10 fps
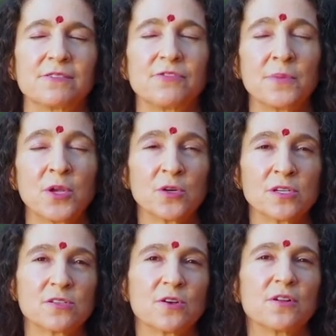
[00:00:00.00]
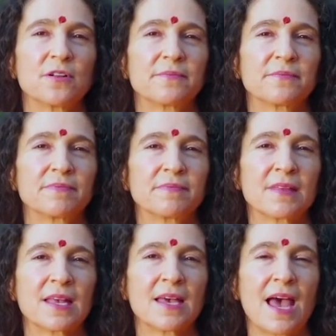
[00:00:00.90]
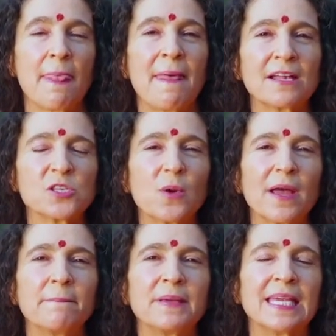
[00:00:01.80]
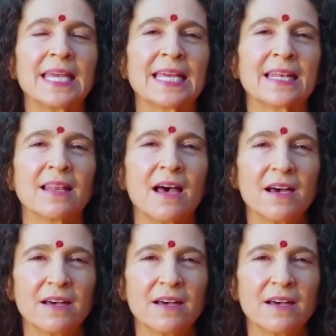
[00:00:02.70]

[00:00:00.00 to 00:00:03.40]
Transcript: from your soul. And that's why being in love